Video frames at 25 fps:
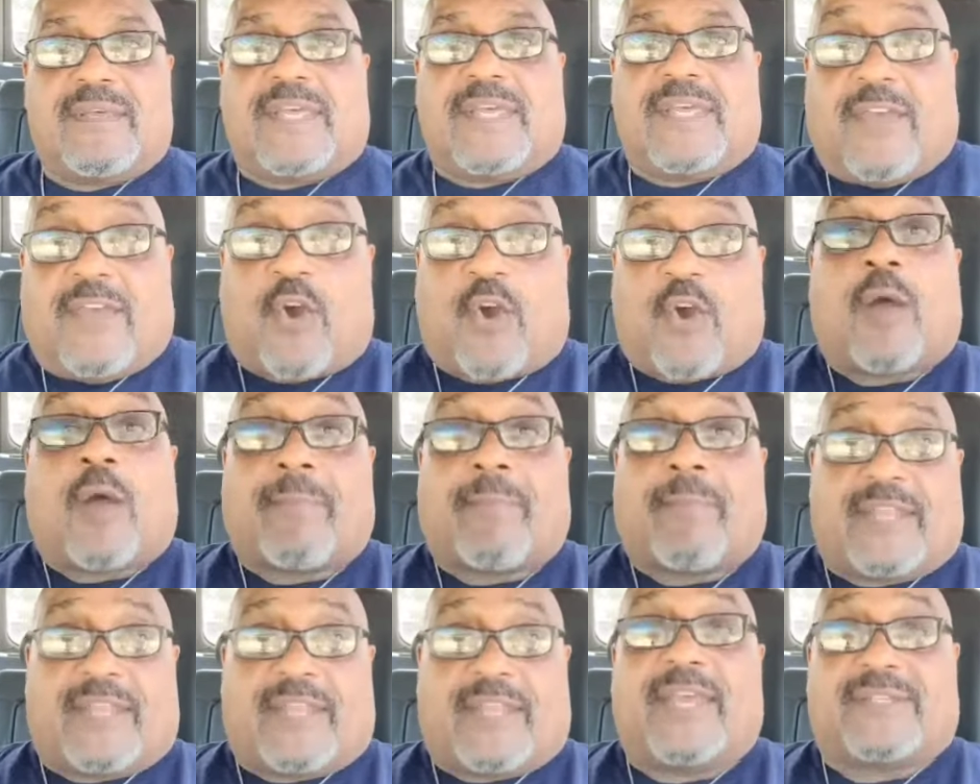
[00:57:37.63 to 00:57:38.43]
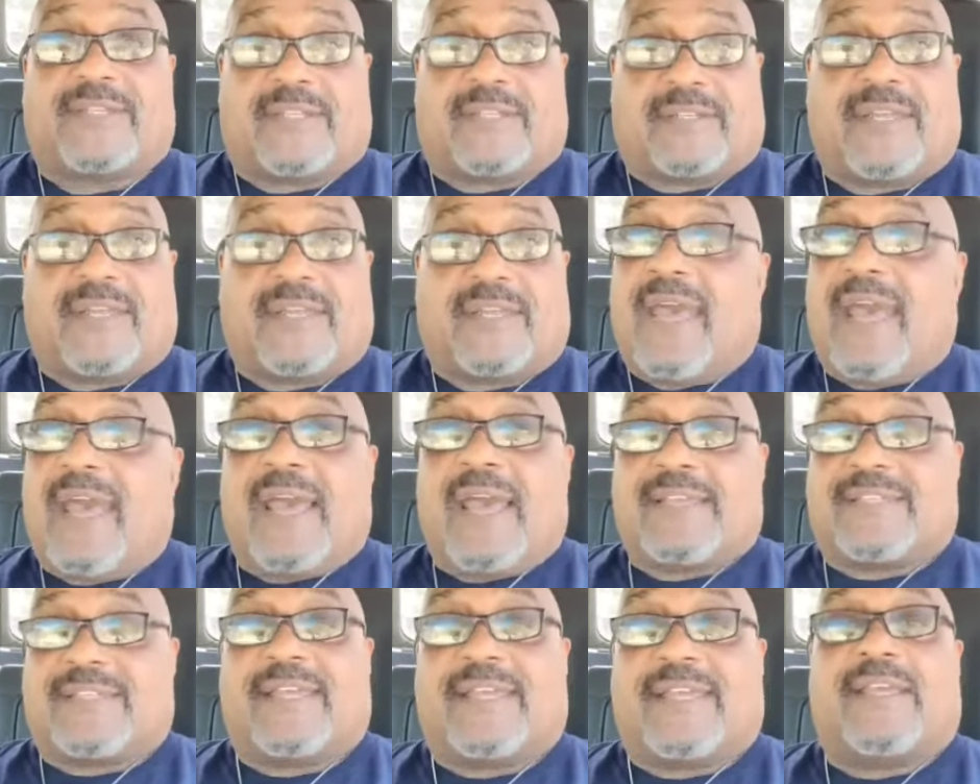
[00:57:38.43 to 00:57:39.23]
If you're on medication,
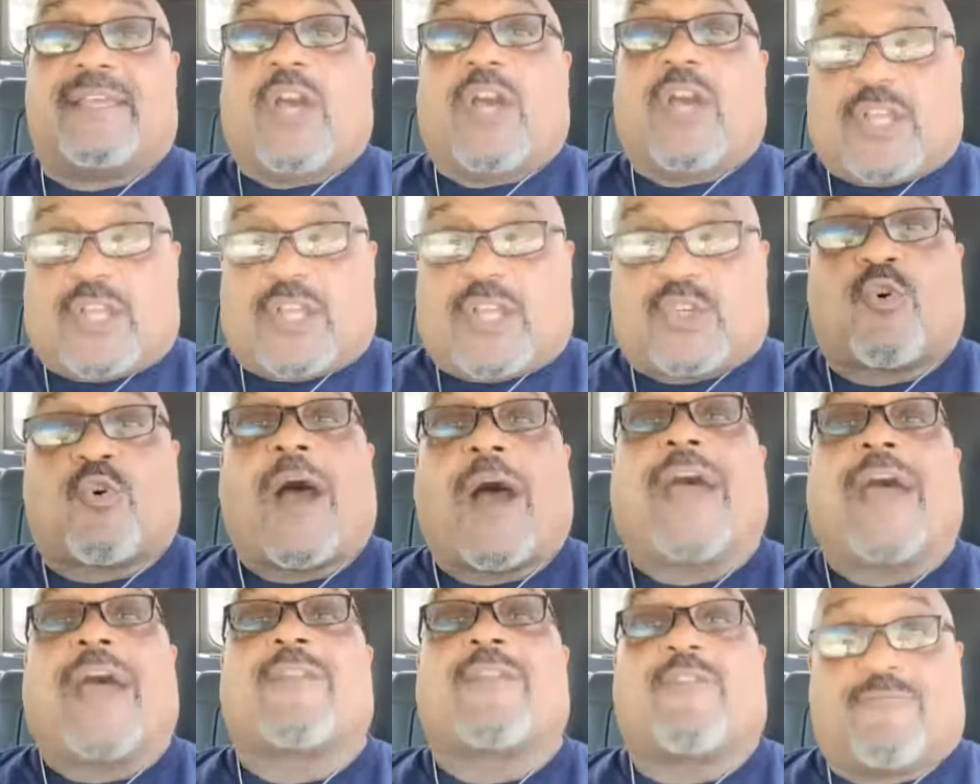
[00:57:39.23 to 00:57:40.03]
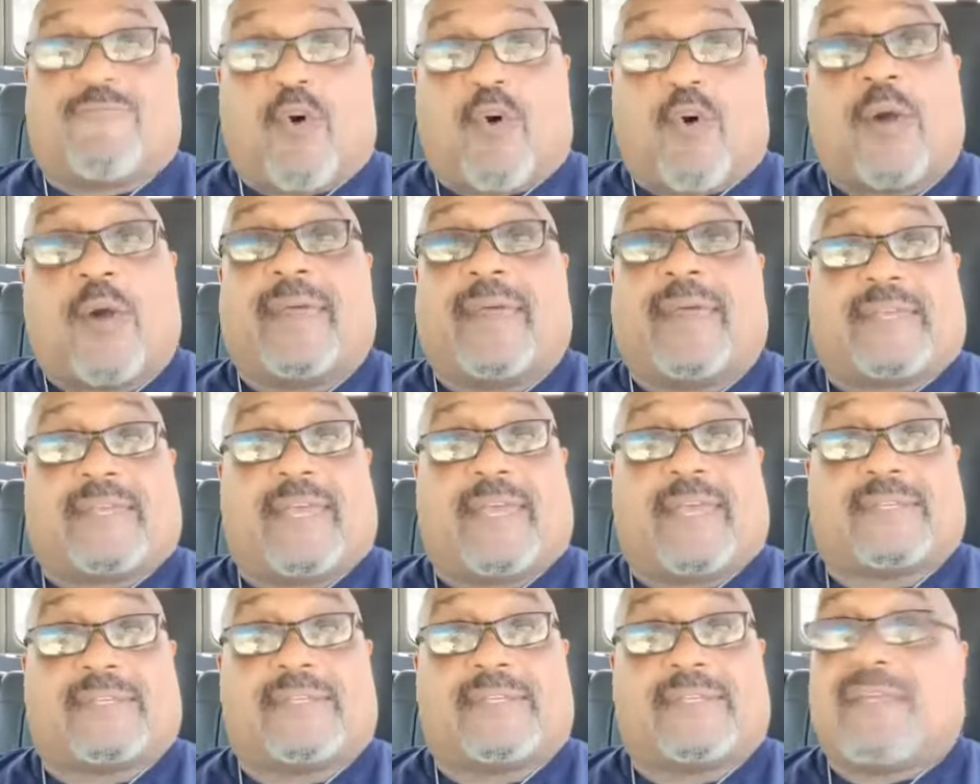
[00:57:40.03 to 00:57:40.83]
see, try to avoid
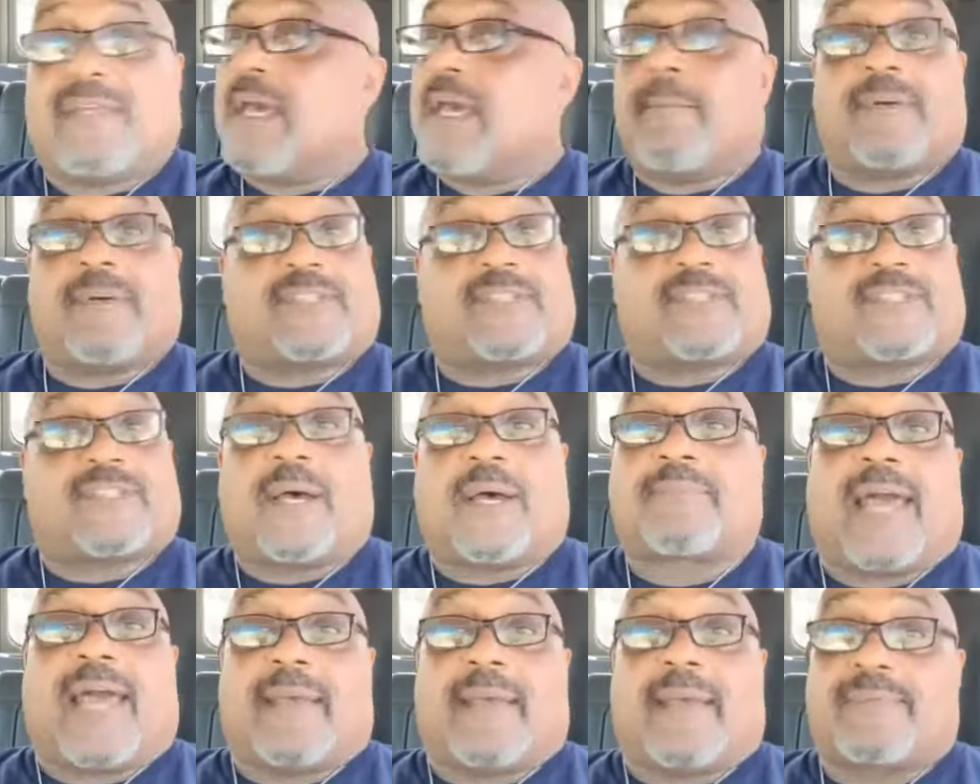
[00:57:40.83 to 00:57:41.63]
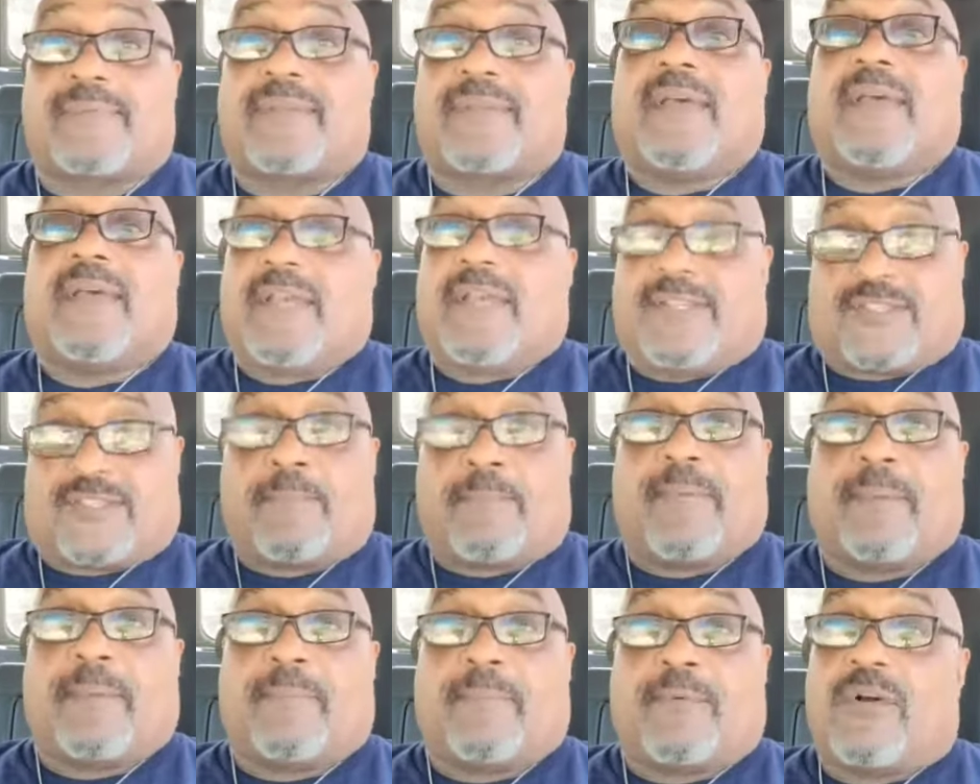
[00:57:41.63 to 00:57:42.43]
medication, but sometimes
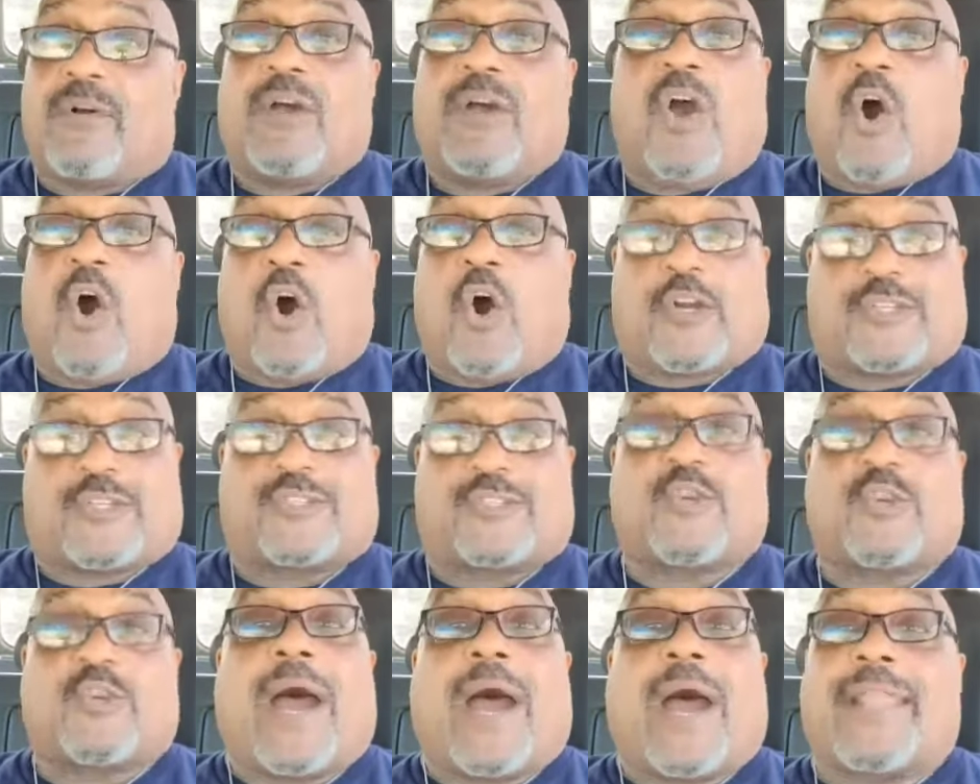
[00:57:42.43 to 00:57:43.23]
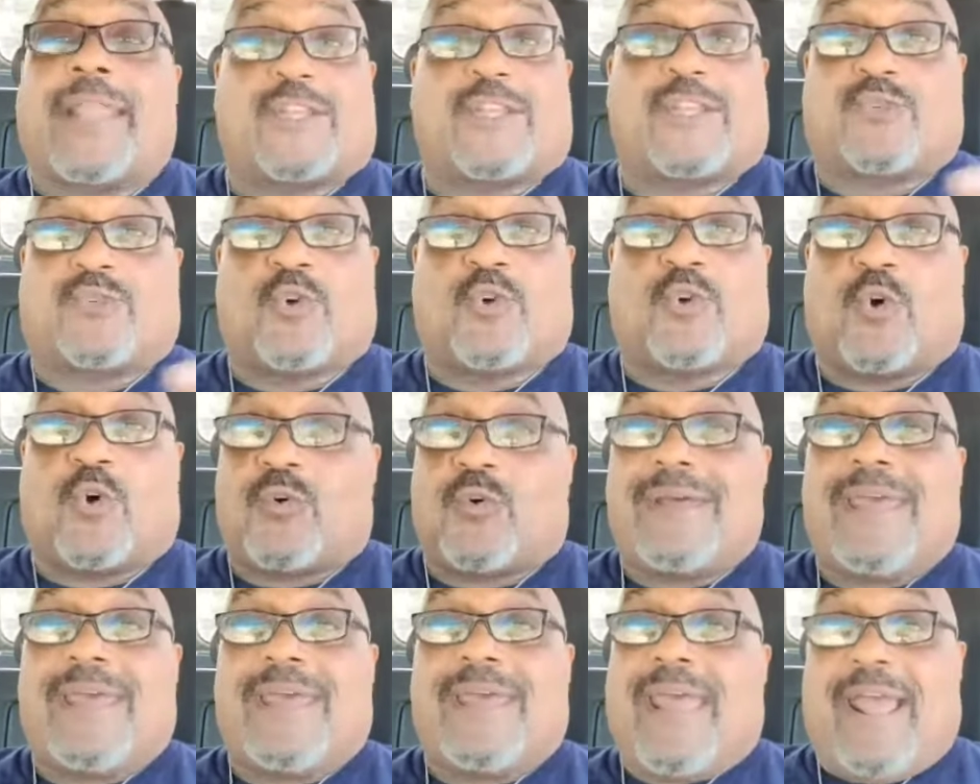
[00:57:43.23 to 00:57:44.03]
some people are so out of
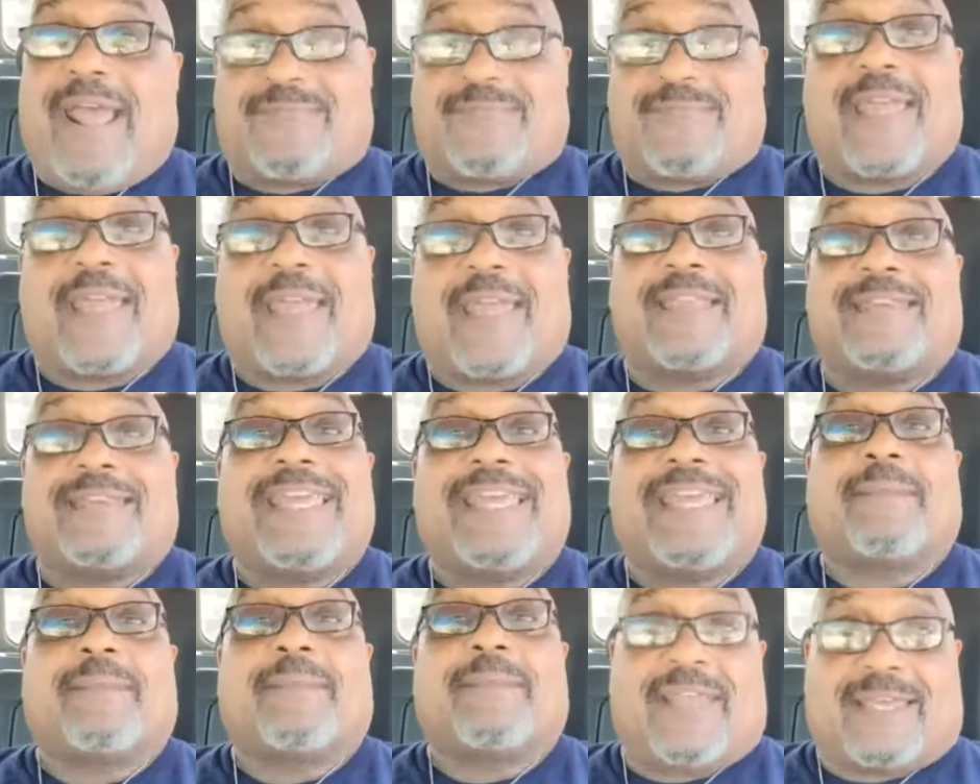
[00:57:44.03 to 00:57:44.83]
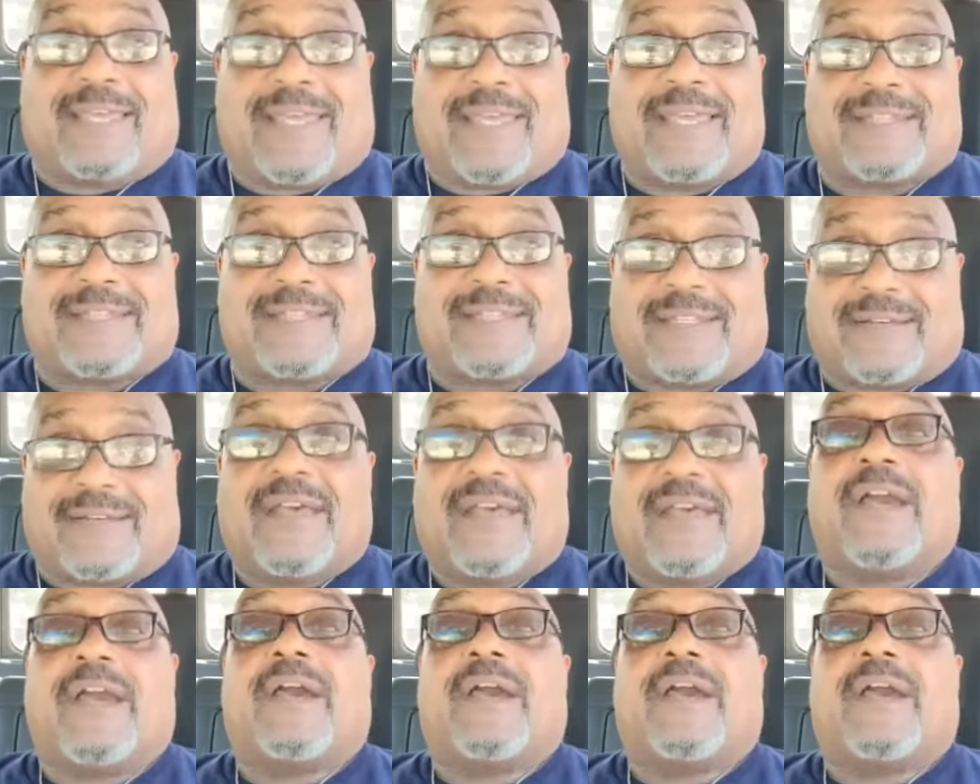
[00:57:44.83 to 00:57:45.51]
control, they need the medication